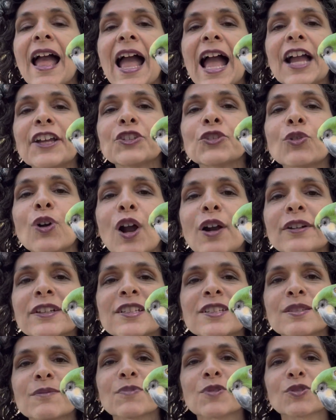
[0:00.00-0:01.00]
and you're already
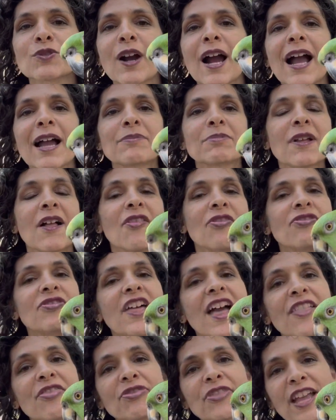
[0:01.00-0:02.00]
subscribed,
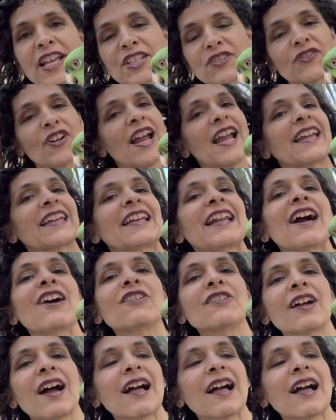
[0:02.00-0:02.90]
then thanks for hanging out.